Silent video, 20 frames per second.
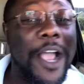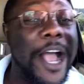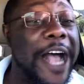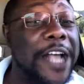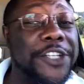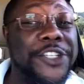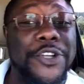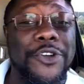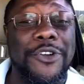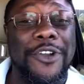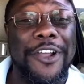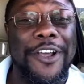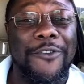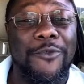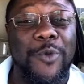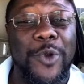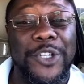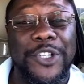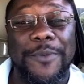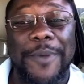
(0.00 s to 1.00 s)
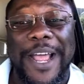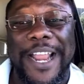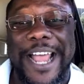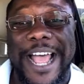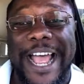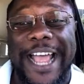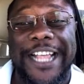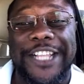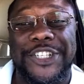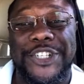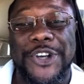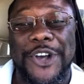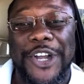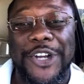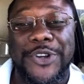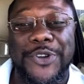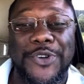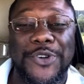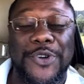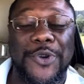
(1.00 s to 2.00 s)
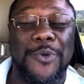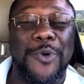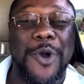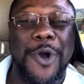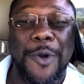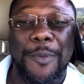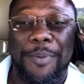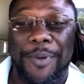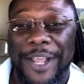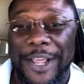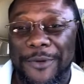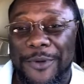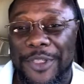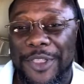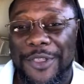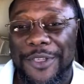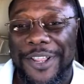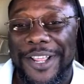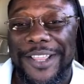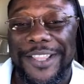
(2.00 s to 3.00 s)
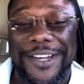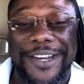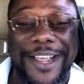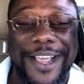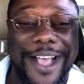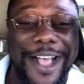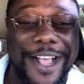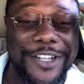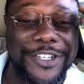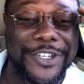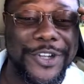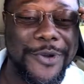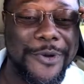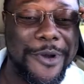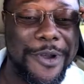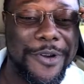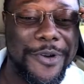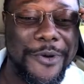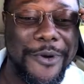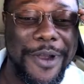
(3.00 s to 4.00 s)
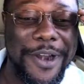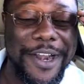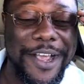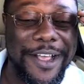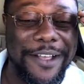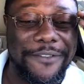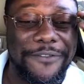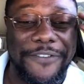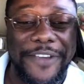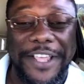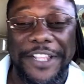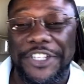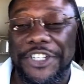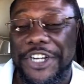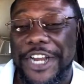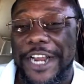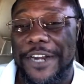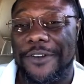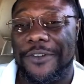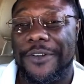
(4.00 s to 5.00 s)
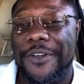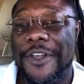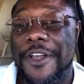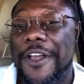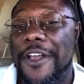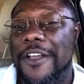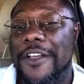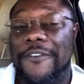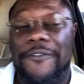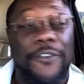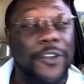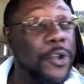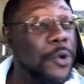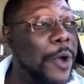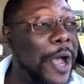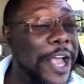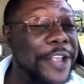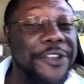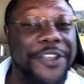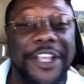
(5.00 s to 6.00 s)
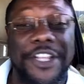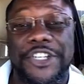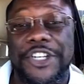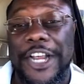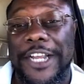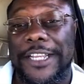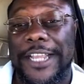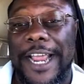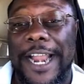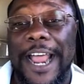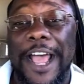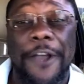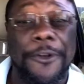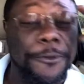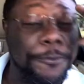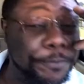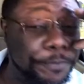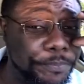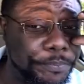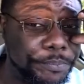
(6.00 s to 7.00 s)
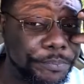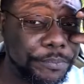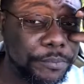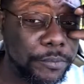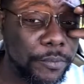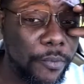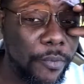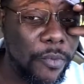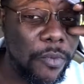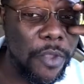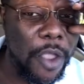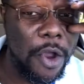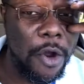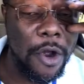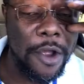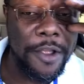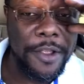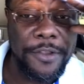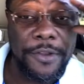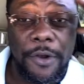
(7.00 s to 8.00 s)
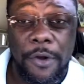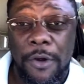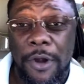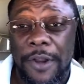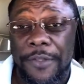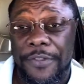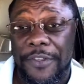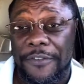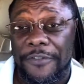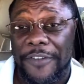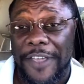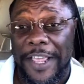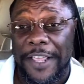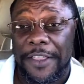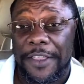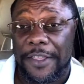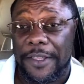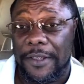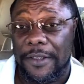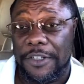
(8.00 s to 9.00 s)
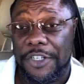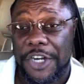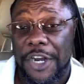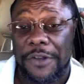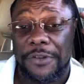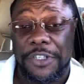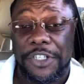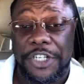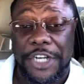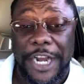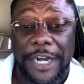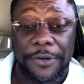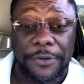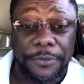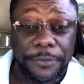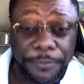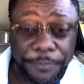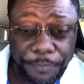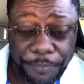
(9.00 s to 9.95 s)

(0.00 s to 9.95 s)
I also love Wisdom. I enjoyed doing the role play with you the other day also on Faith's channel. For you all, you can check that out on the Faith Jones channel.